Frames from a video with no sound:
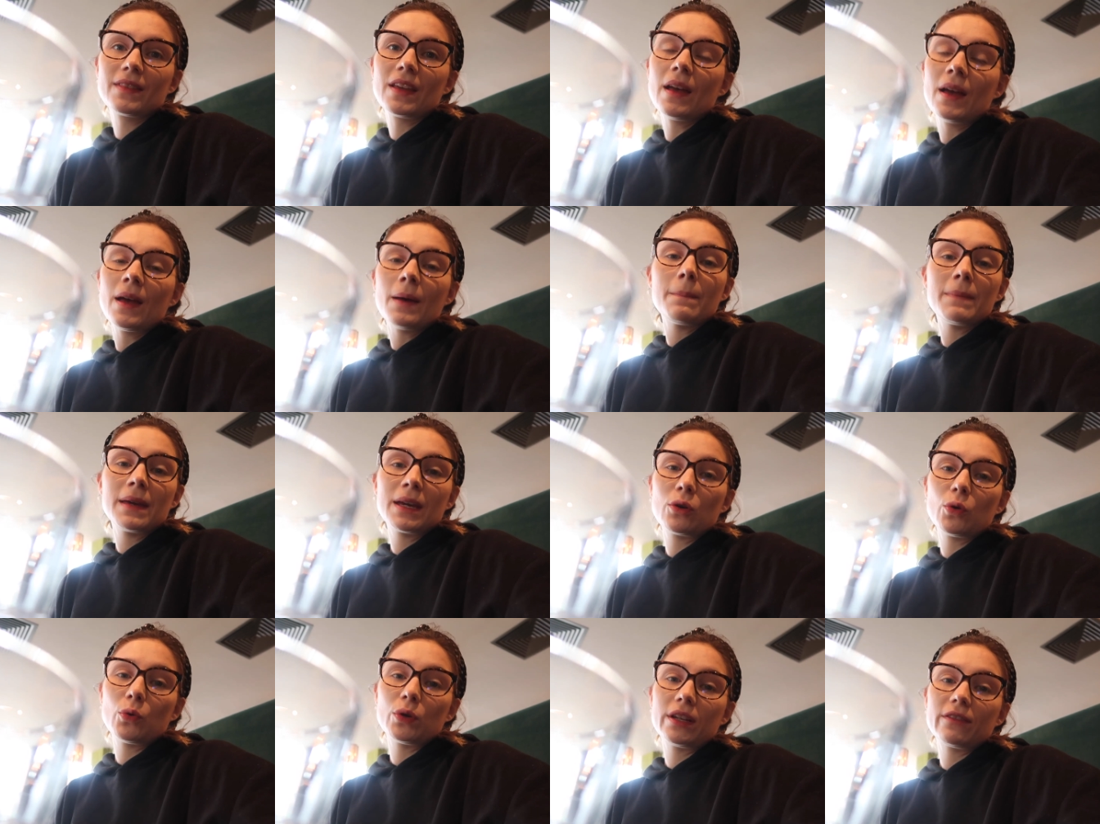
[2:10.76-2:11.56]
Me
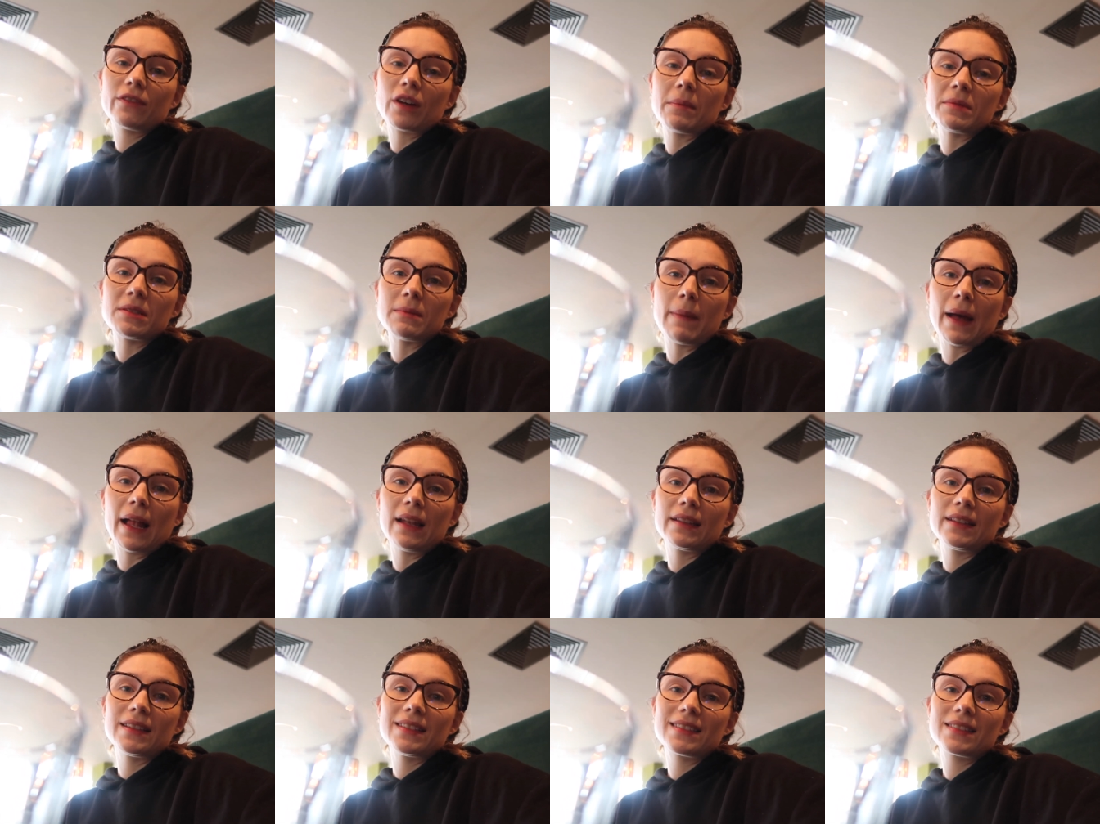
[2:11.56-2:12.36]
and Courtney have come to
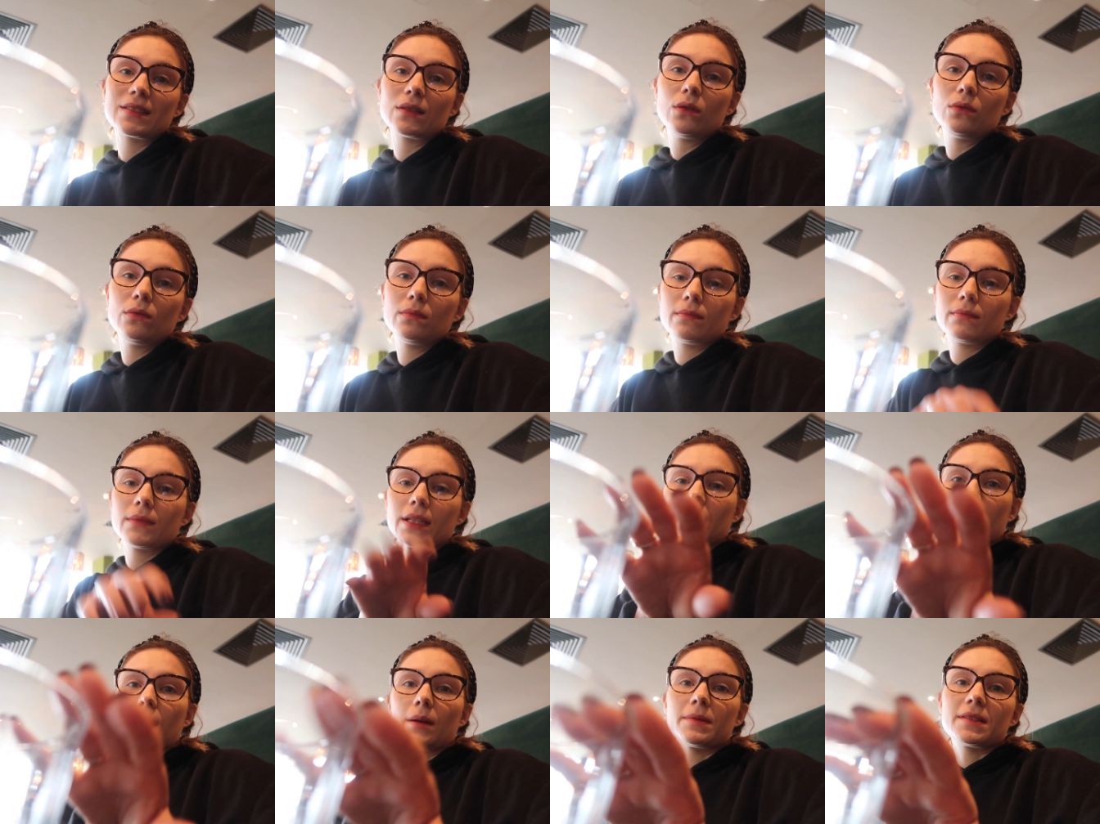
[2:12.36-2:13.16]
Balans. Oh,
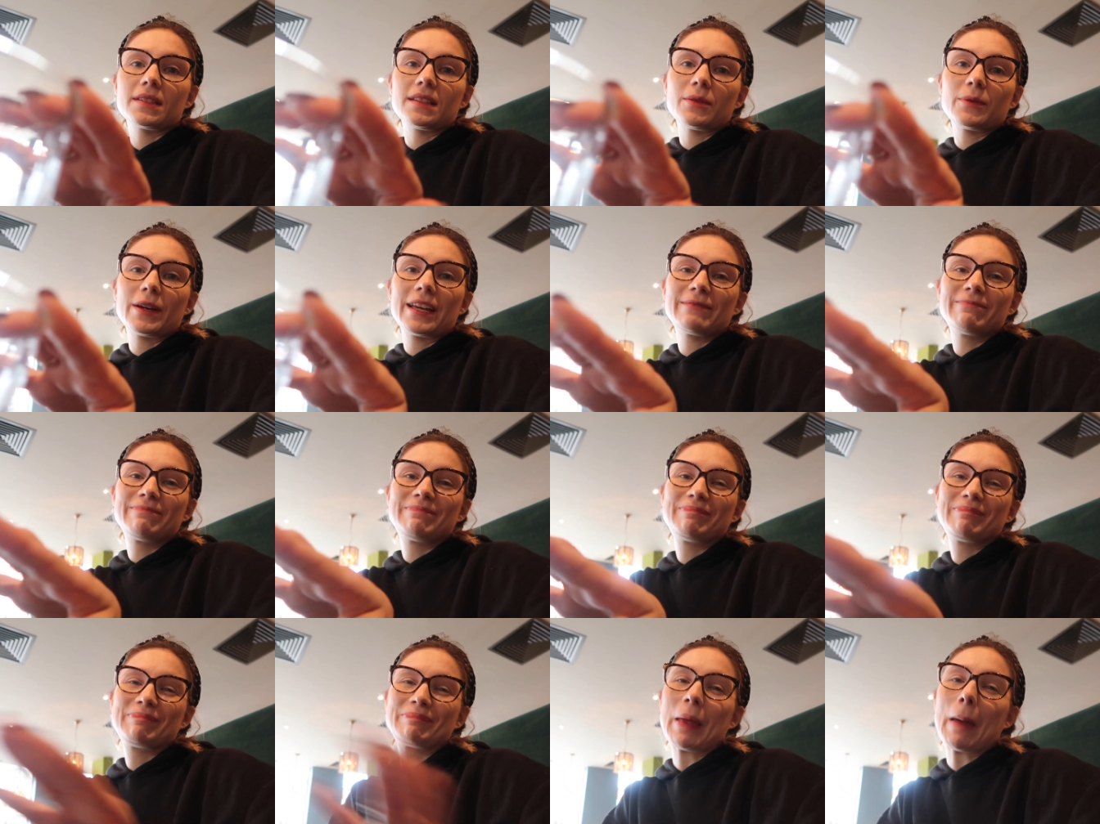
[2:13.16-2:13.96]
my cup's in the
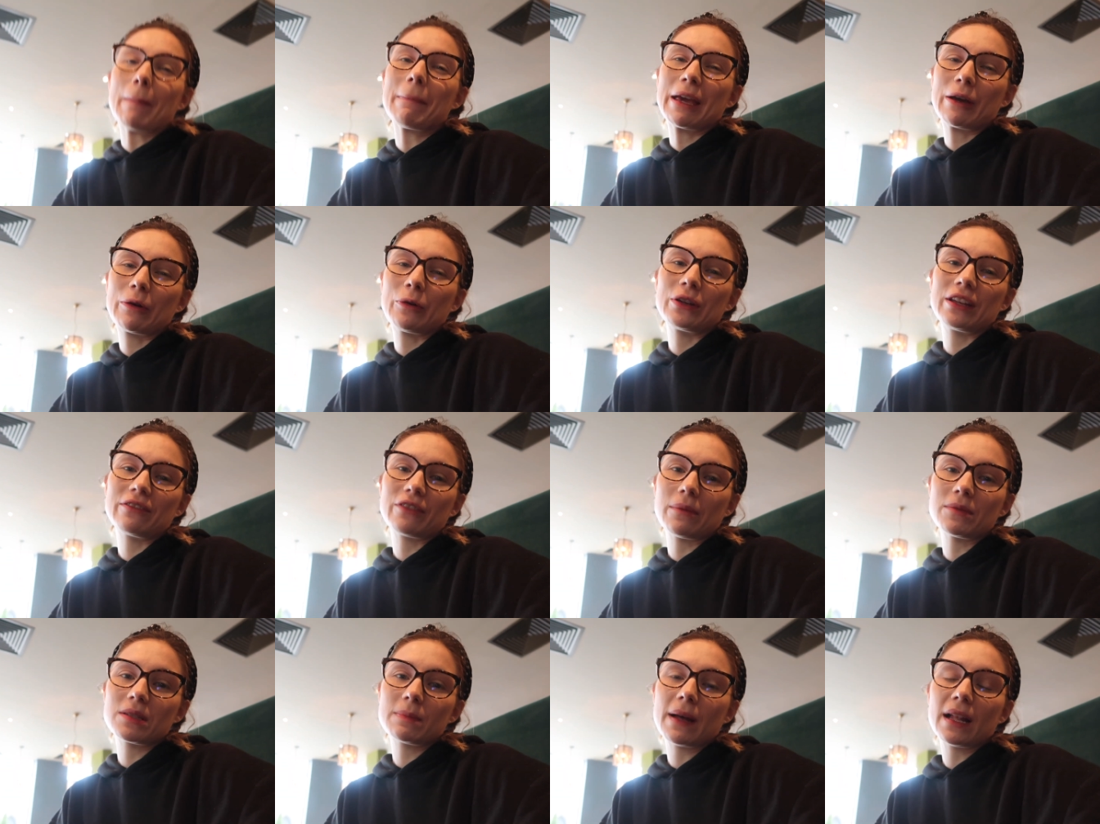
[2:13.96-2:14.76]
way. Me and Courtney
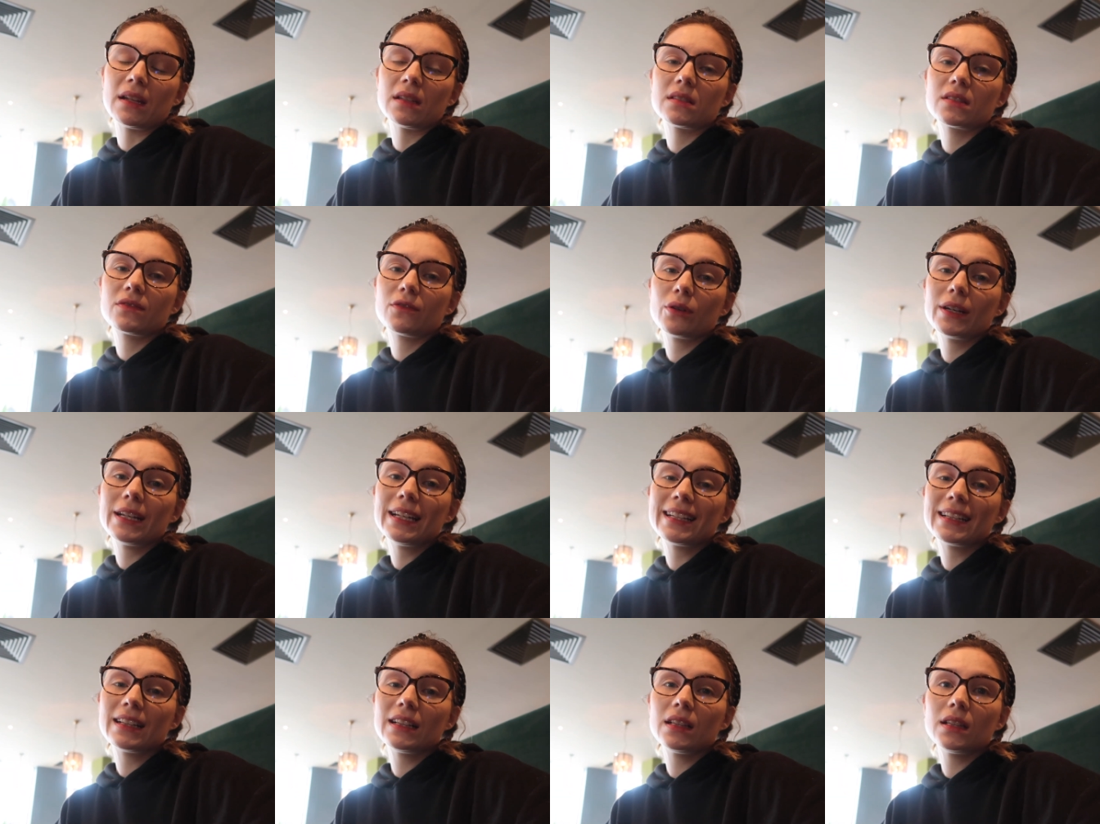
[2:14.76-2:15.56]
have come to Balans for a
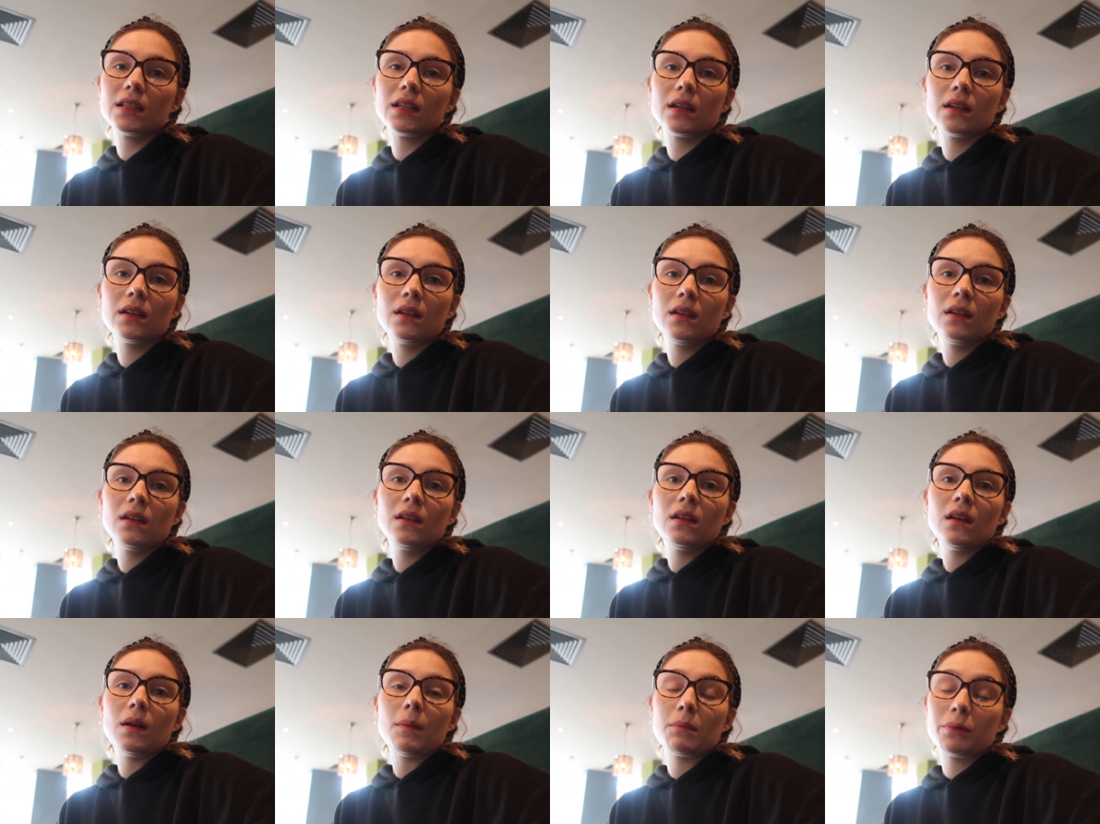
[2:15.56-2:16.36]
little
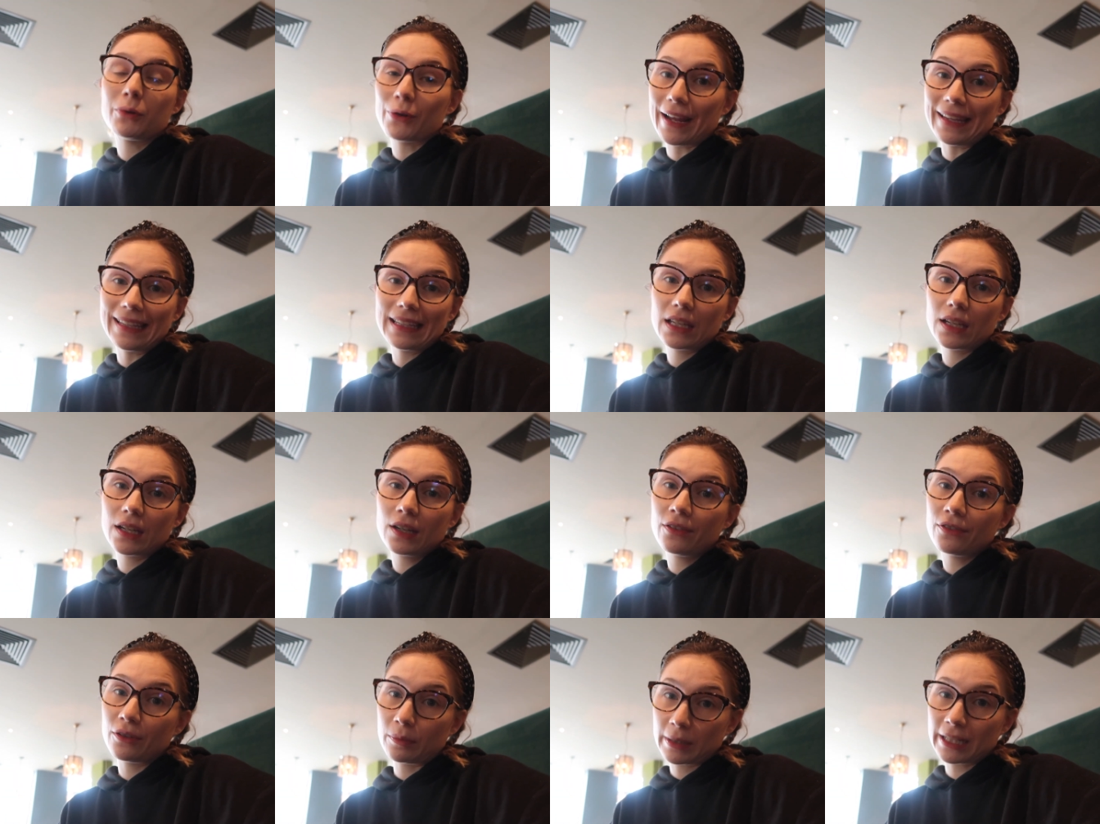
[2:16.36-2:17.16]
break
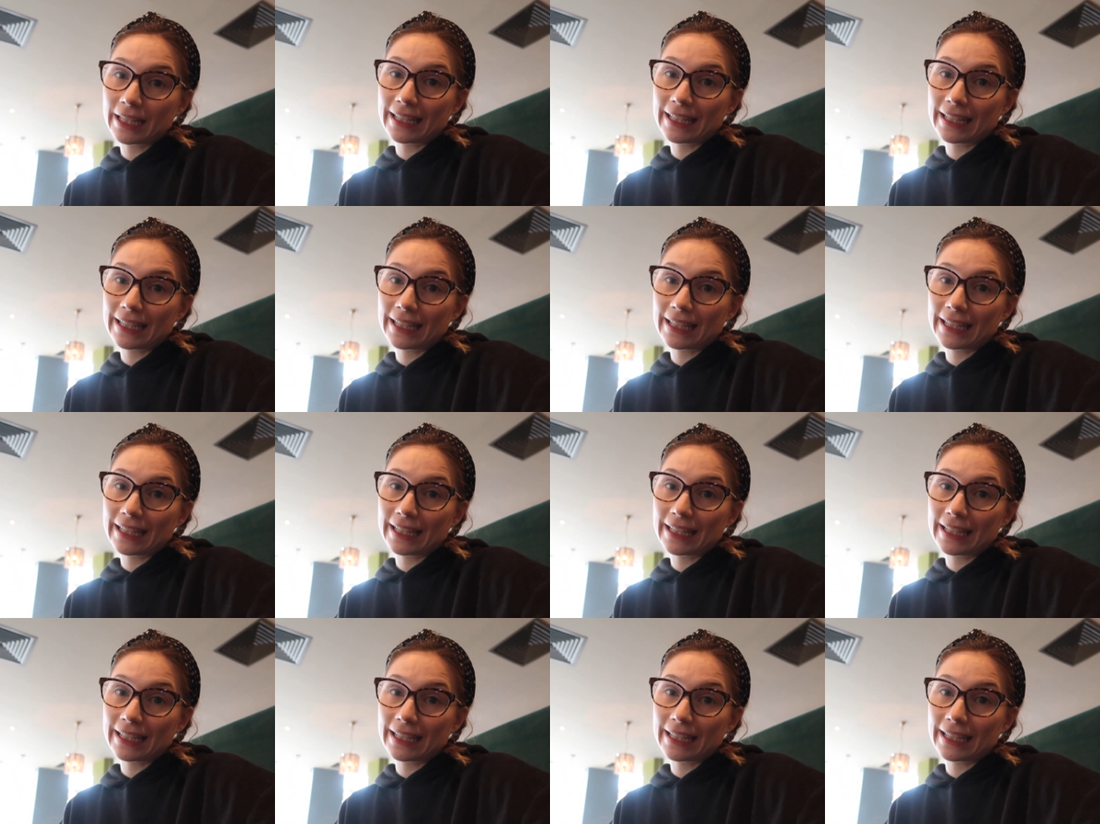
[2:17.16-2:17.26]
from